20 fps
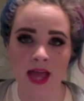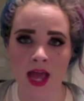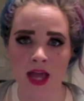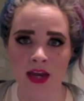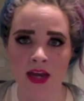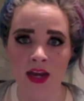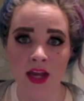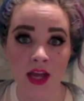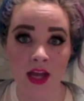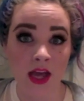
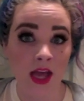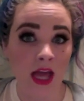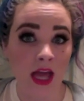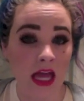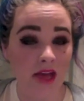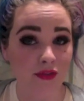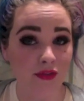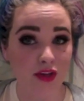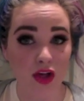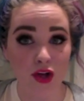And
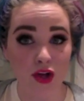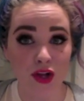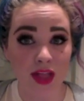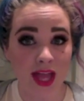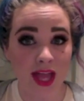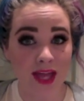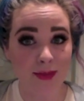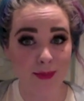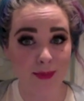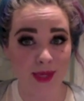if y'all are
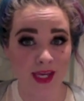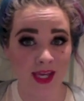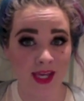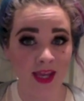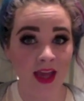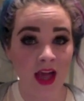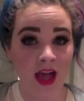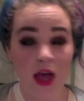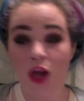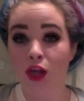like
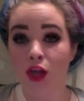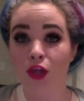me,